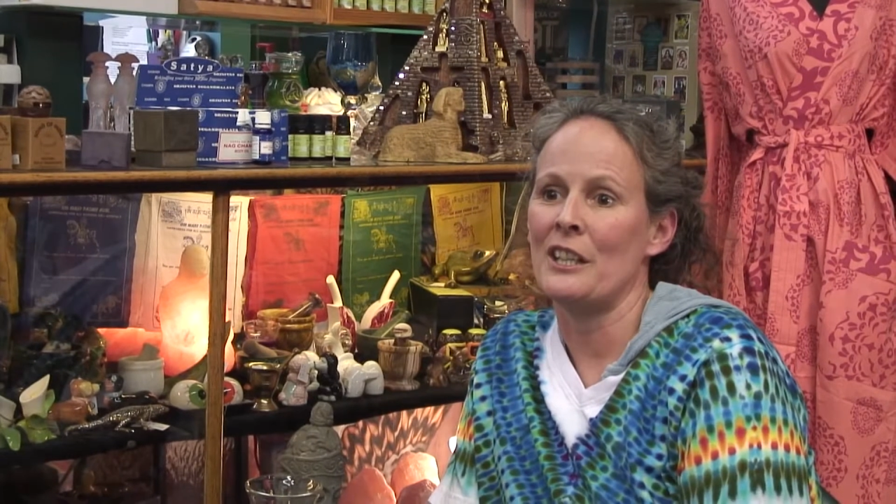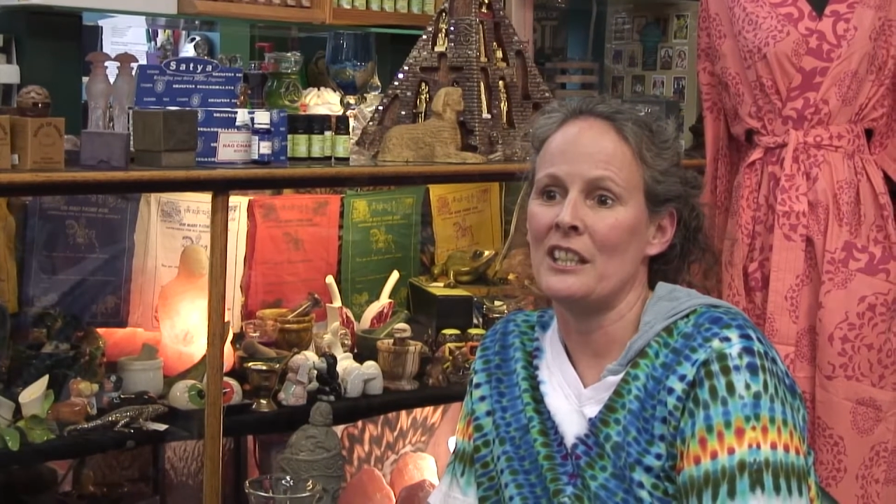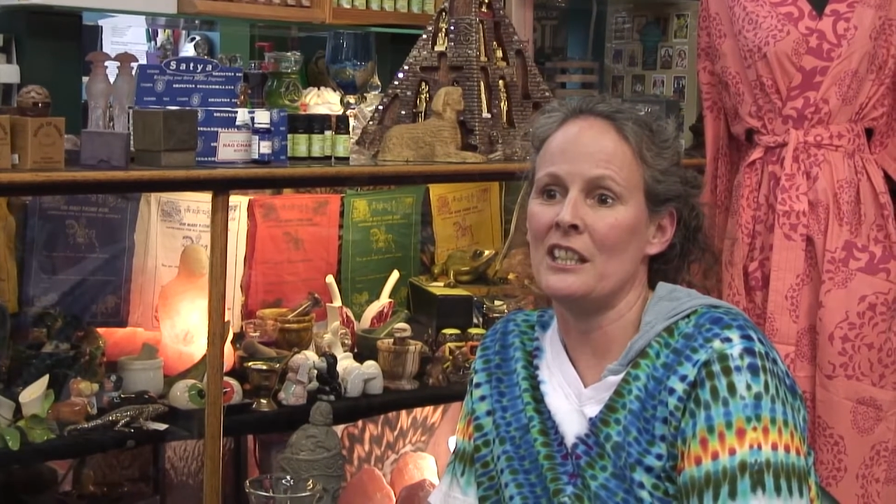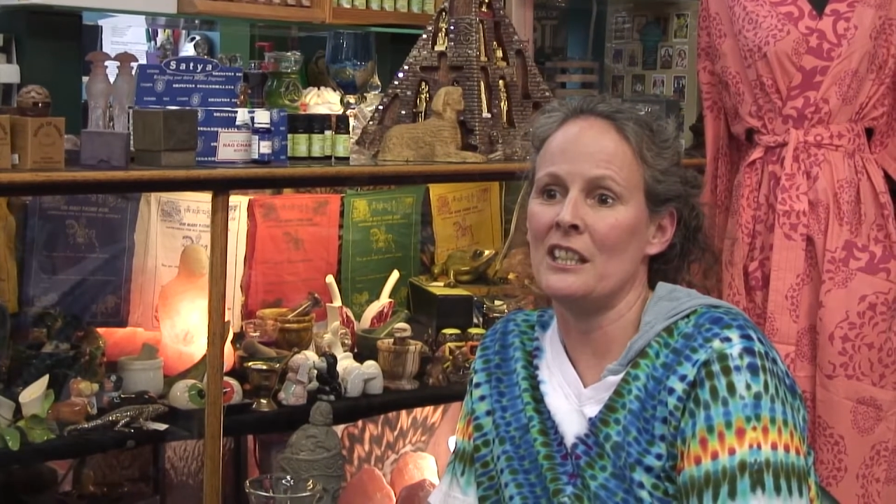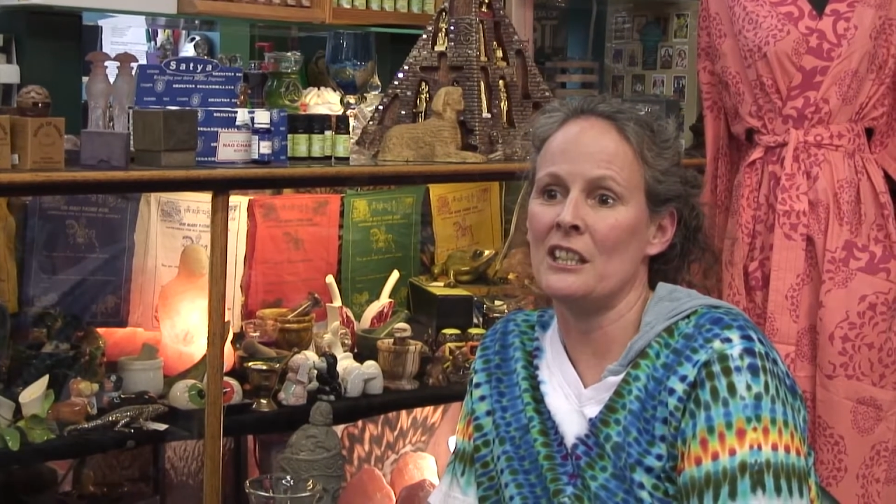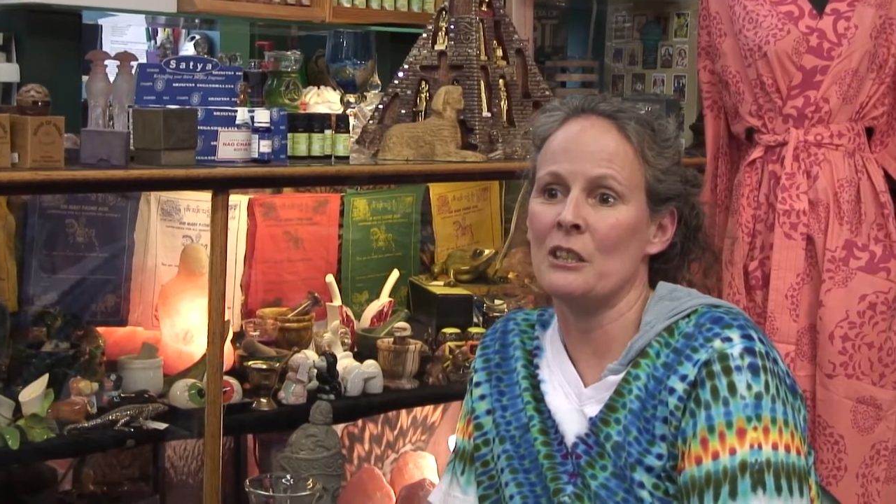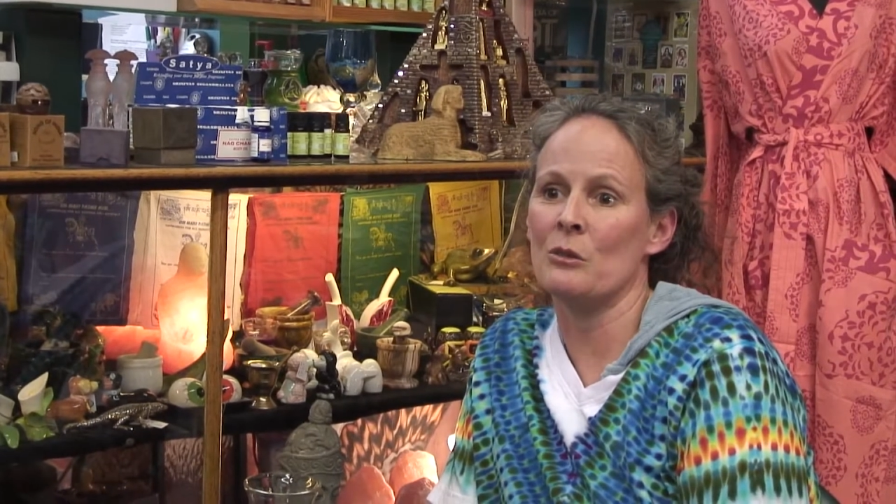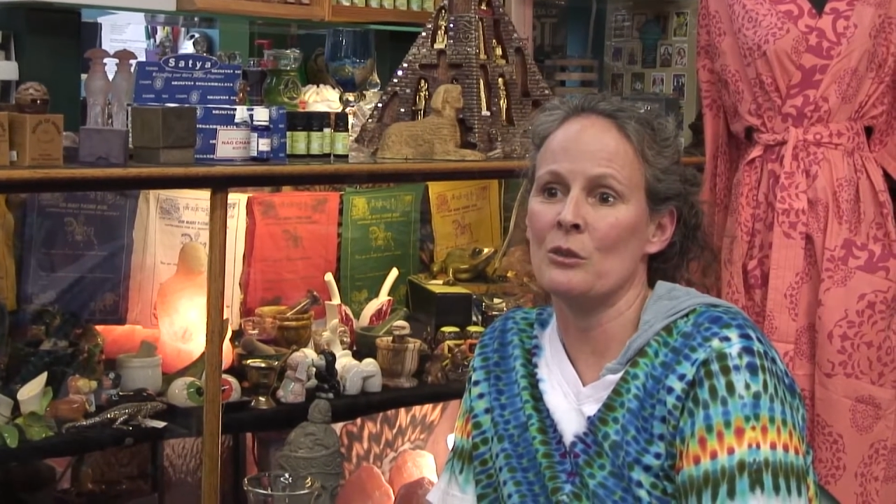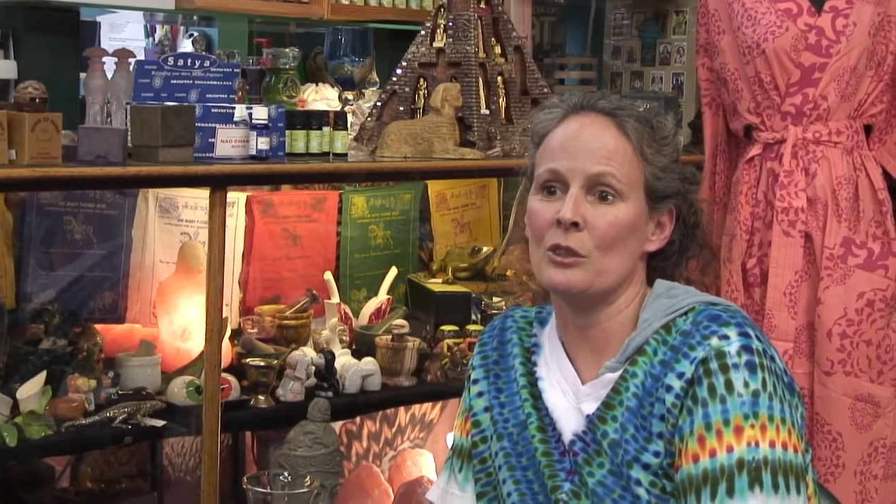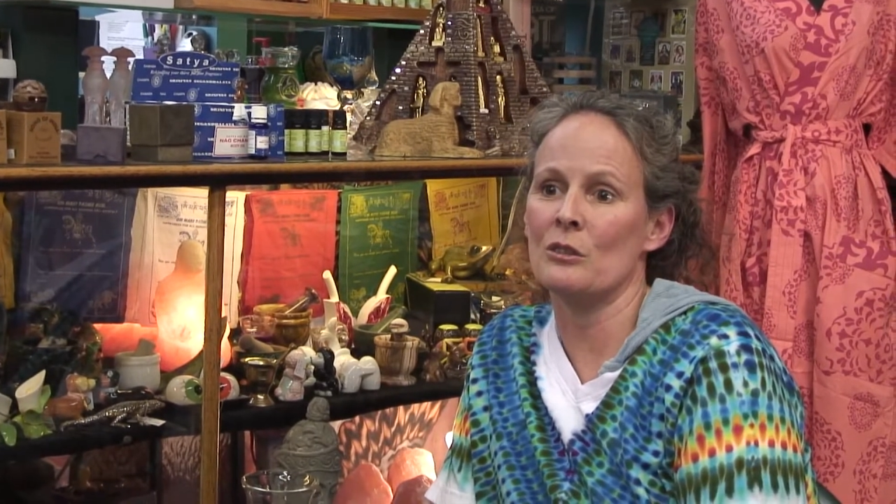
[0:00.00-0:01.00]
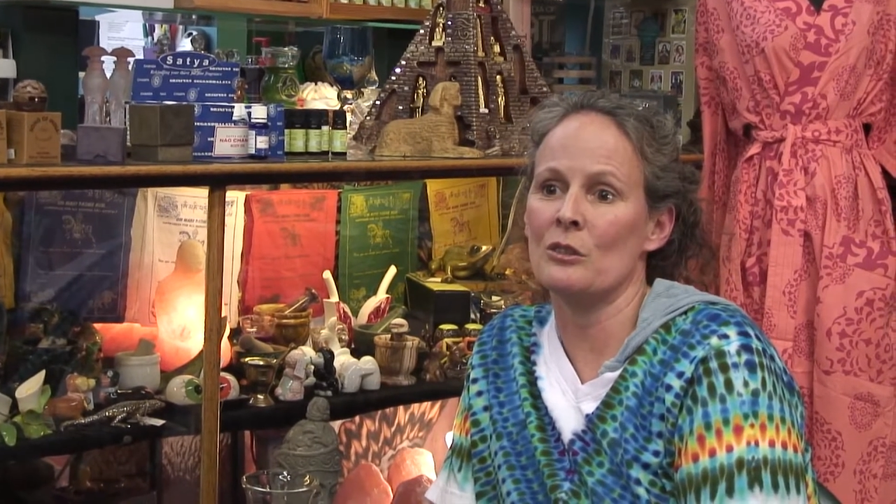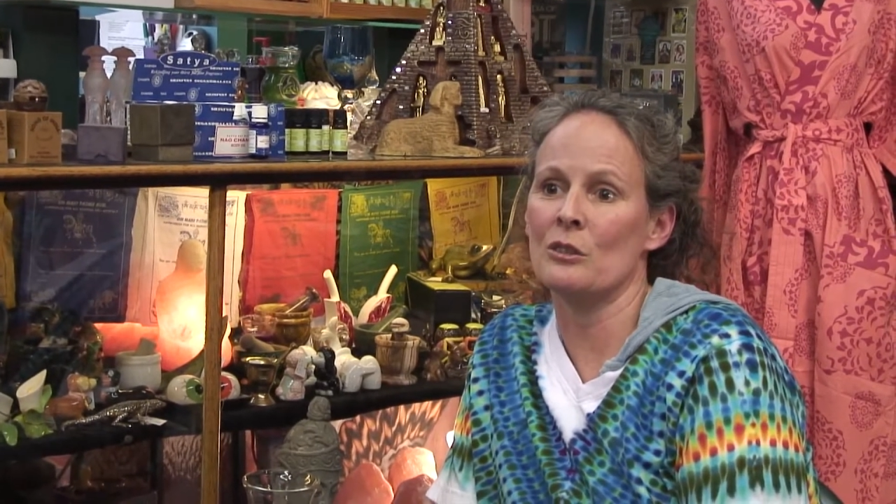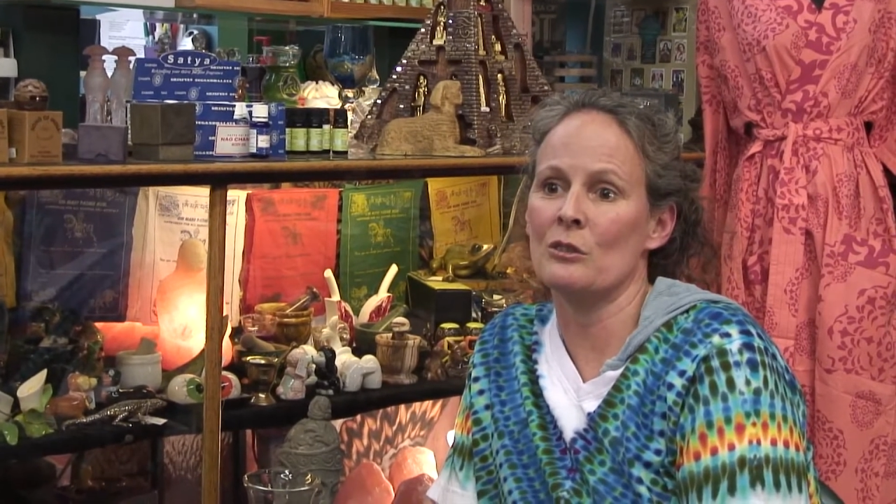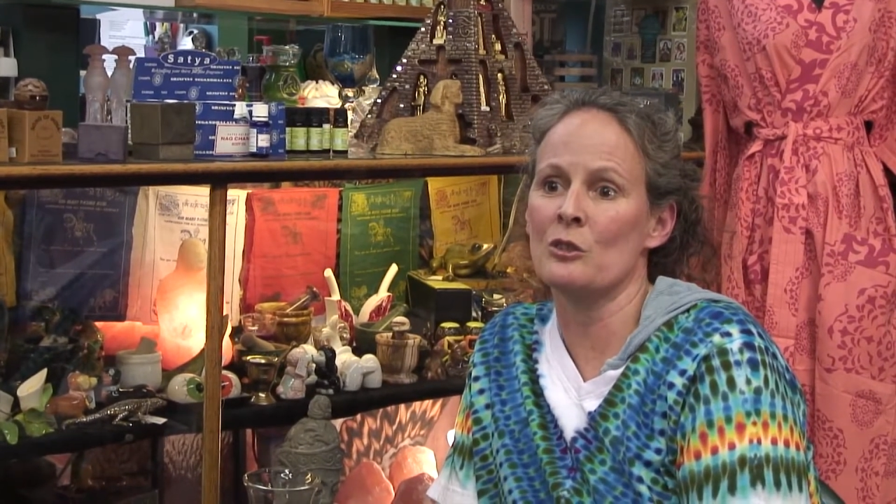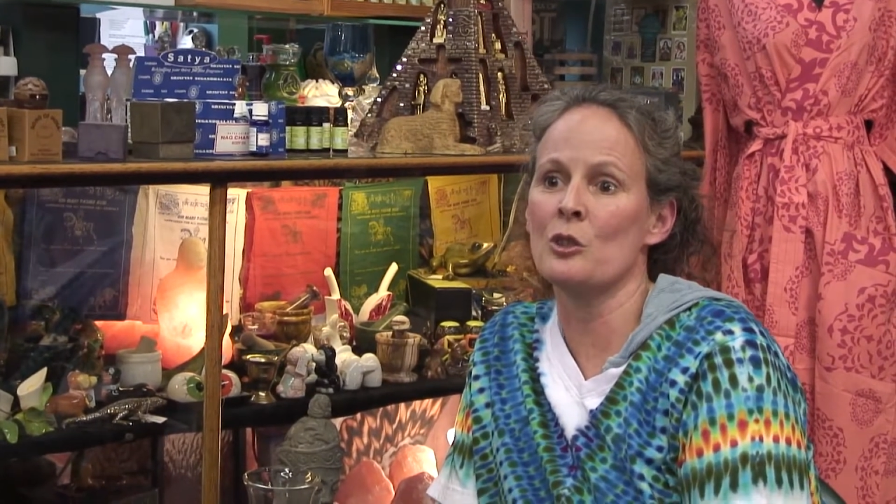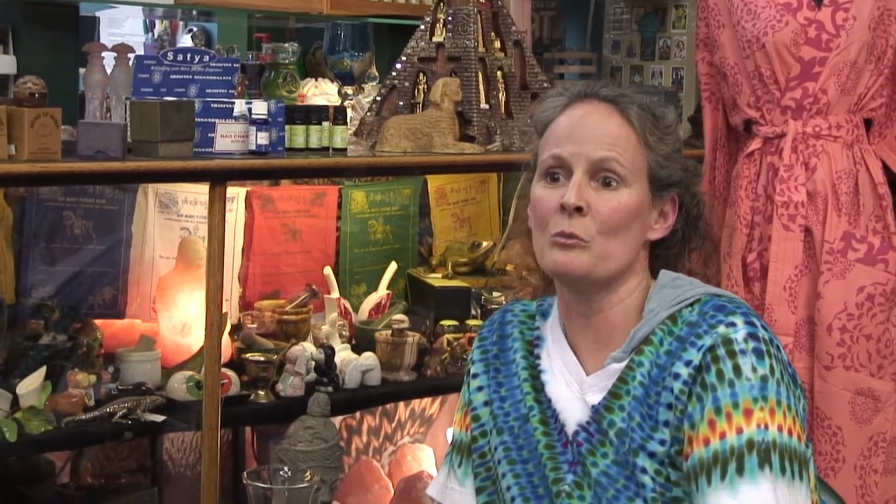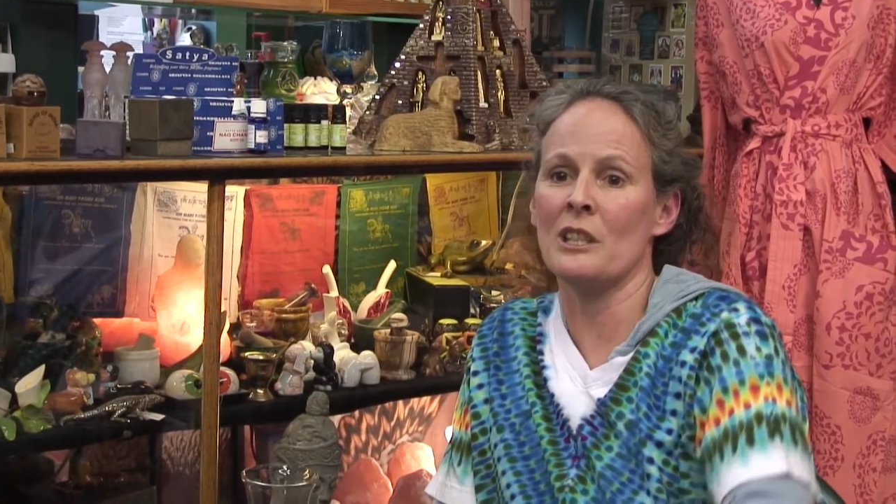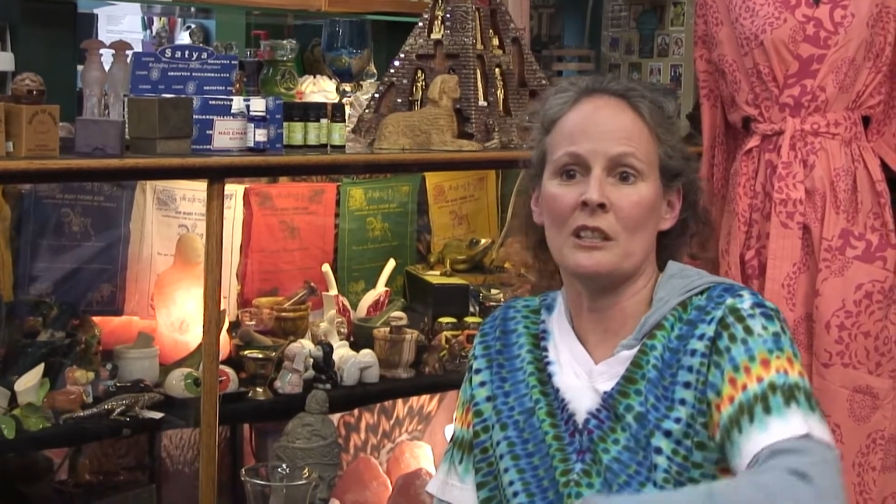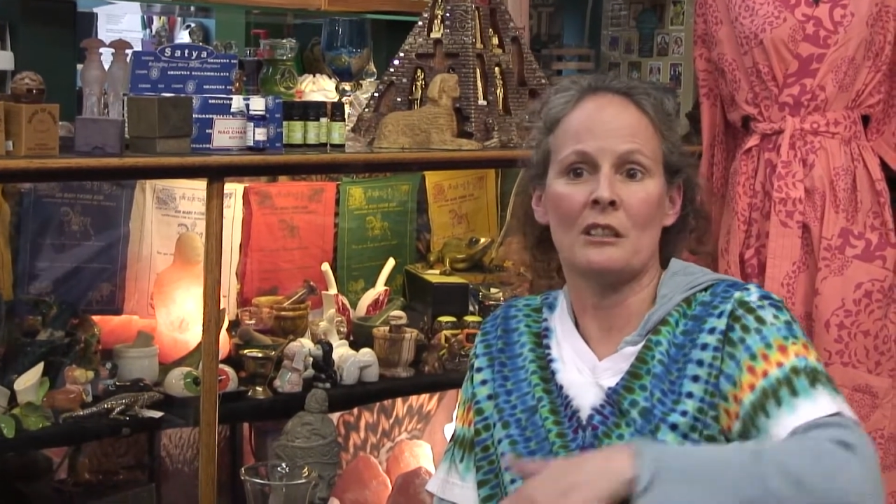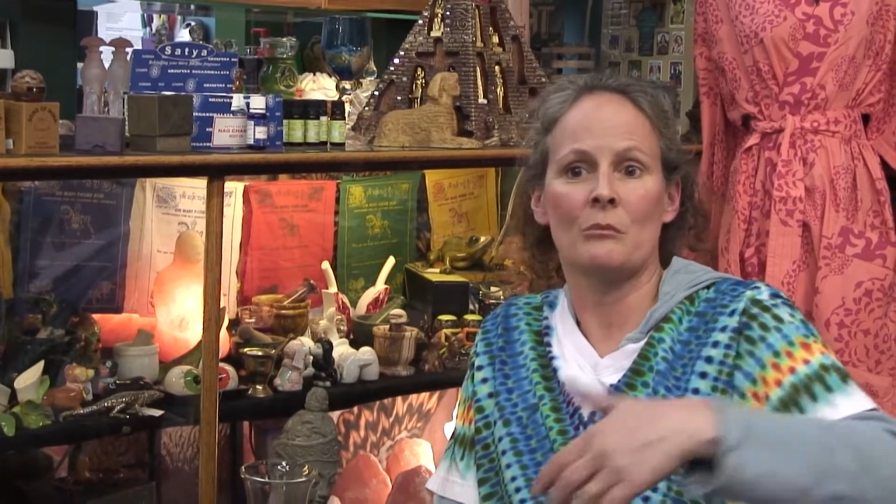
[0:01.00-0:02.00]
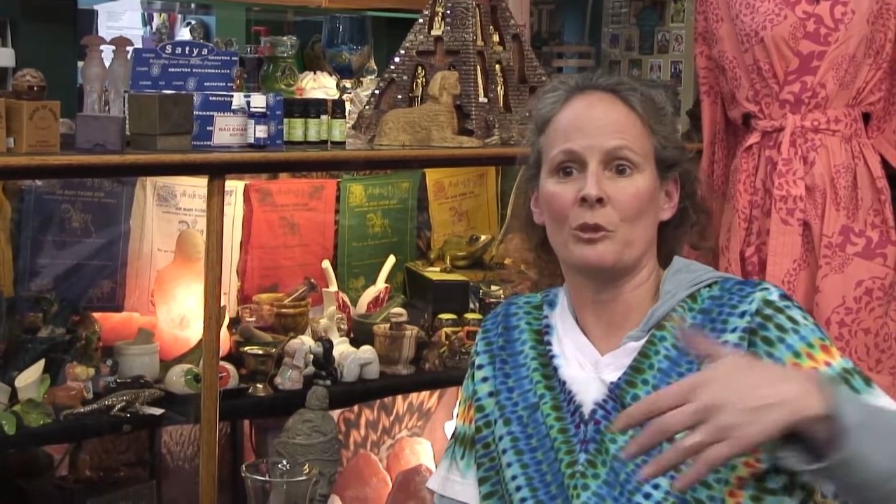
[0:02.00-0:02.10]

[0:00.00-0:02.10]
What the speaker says: he knew me